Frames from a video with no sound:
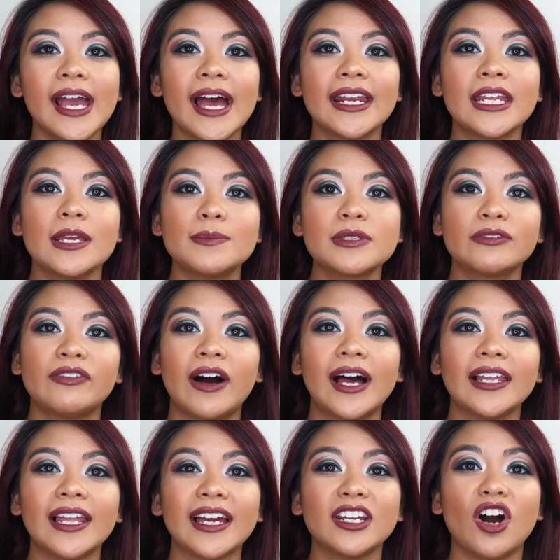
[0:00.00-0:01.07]
had heaps of
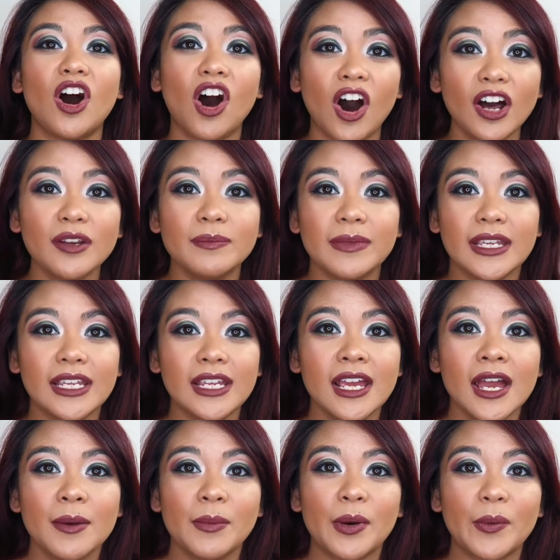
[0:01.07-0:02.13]
highlight on me,
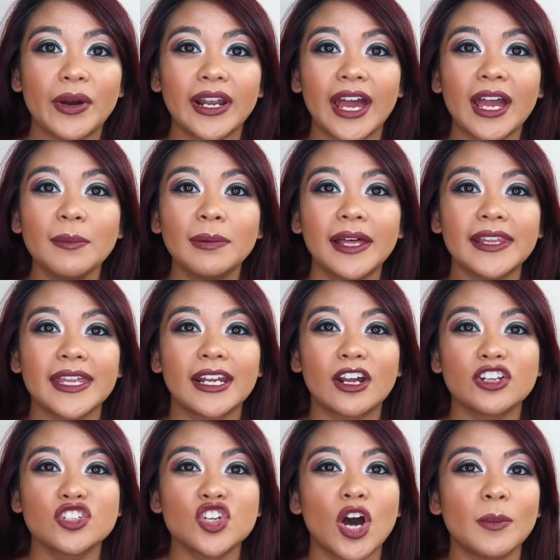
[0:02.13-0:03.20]
but when I applied that
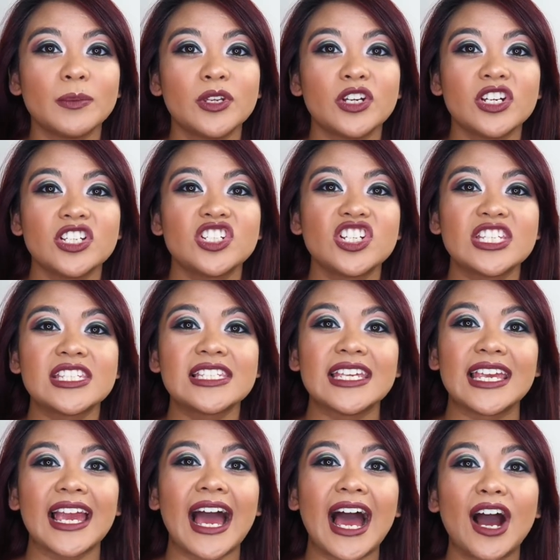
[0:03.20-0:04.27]
on top, you could just
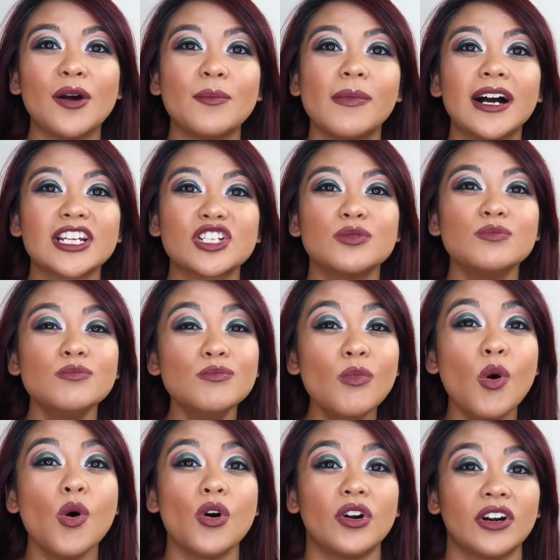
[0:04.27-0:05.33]
see how much
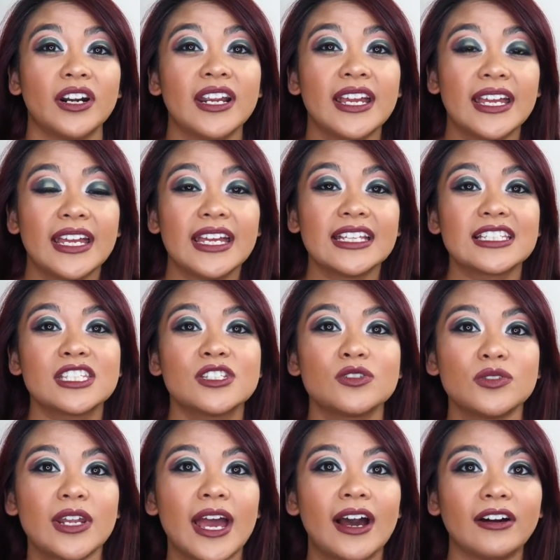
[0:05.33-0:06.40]
more it
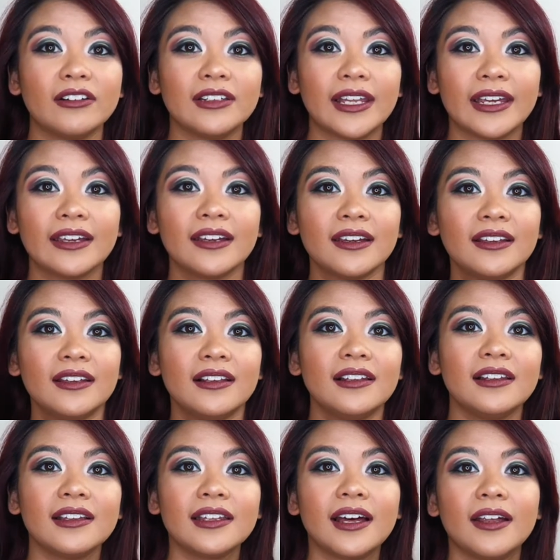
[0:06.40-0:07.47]
stood out. Like,
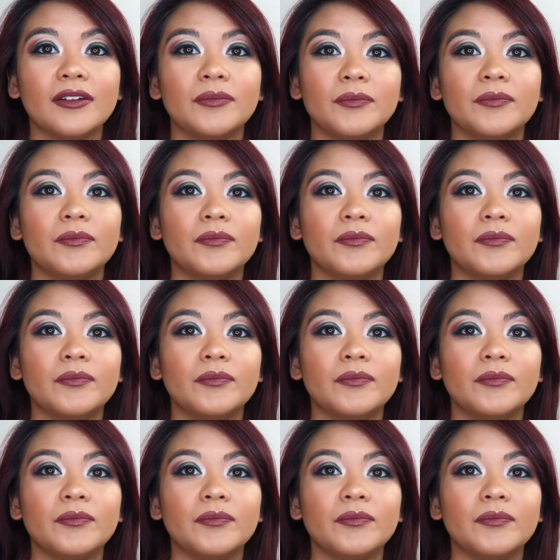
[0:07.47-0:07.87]
look at that.